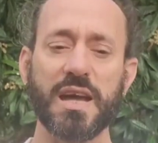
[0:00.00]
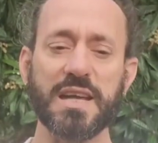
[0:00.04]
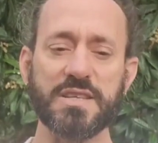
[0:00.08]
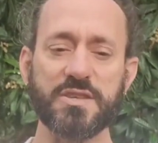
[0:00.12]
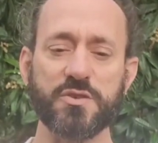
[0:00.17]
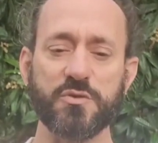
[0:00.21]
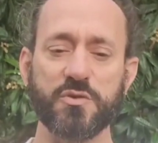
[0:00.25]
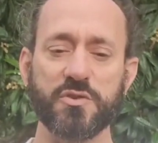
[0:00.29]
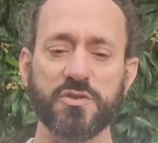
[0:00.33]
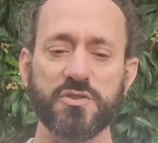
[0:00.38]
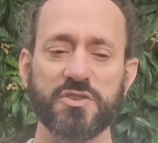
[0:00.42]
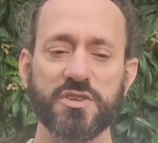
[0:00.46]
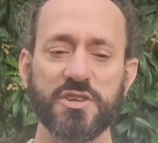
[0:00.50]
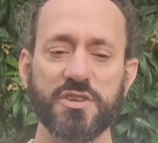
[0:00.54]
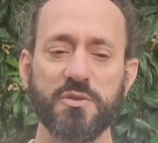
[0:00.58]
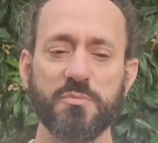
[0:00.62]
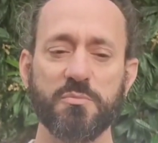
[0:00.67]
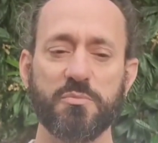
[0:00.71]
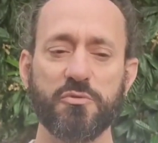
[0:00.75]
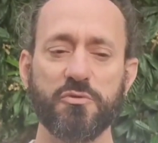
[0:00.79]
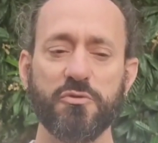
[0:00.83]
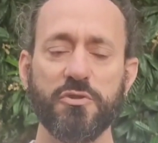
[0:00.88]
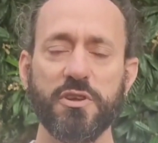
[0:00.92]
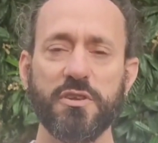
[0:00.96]
As you continue
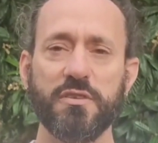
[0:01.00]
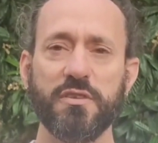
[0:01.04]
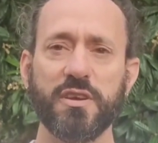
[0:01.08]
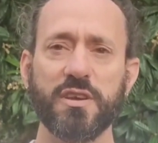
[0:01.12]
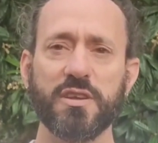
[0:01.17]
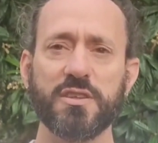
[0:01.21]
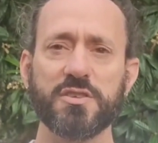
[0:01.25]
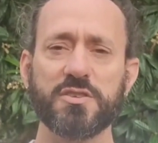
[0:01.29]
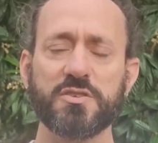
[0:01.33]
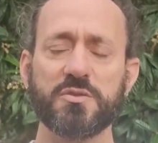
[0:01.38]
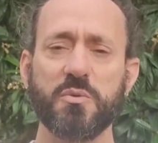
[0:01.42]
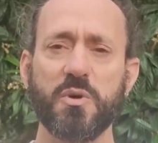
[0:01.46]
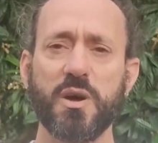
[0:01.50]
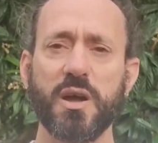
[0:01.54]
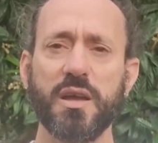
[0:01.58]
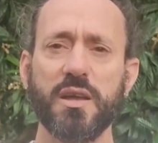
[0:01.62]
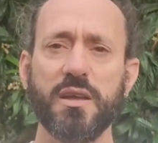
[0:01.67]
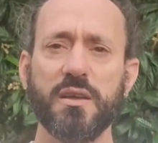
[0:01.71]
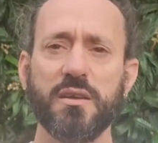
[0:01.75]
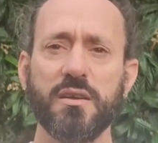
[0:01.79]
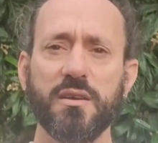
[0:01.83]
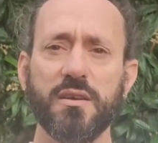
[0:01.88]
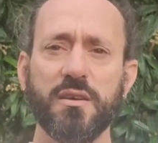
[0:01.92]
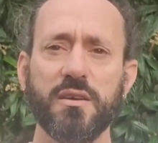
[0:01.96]
breathing in this
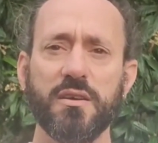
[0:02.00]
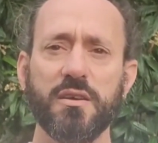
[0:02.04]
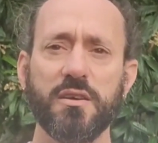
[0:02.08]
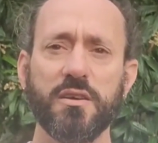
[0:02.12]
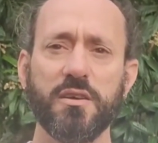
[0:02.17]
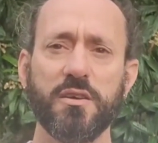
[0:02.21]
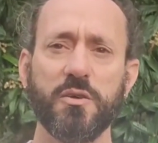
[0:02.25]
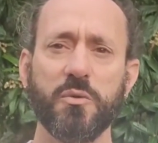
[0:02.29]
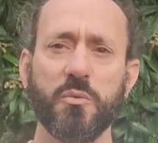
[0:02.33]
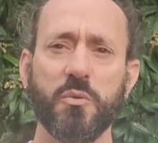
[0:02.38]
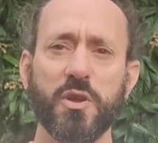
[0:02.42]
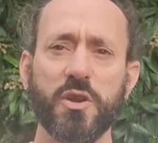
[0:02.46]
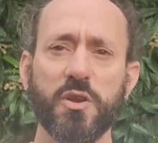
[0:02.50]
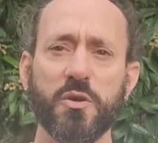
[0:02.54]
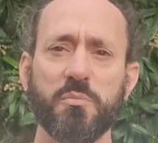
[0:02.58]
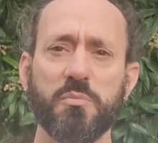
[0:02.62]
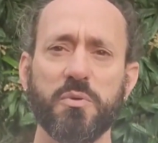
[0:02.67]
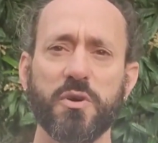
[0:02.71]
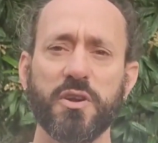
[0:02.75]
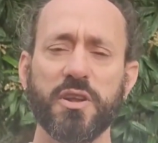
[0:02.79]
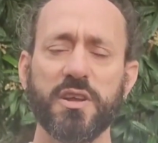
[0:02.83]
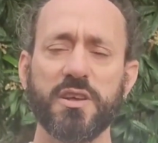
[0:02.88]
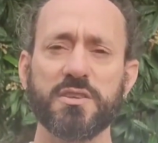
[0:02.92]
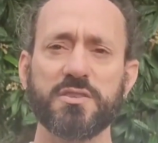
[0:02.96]
way, when your
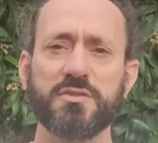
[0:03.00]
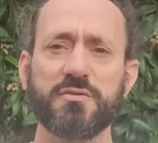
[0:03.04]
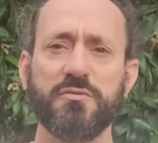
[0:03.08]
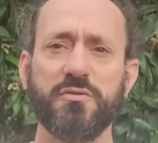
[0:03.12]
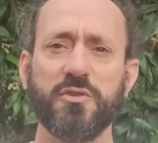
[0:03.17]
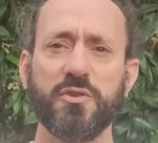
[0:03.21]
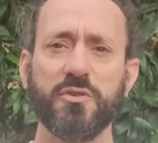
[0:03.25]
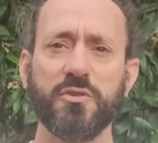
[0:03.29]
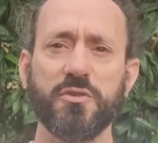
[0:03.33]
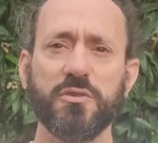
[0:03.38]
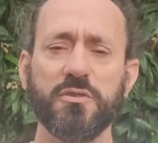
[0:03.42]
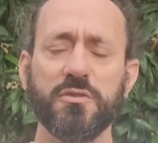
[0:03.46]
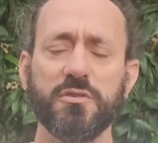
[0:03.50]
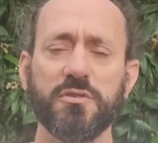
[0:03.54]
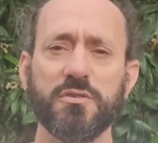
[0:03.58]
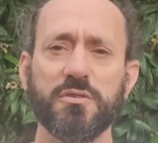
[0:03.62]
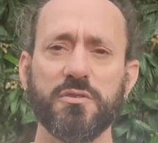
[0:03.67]
body is full,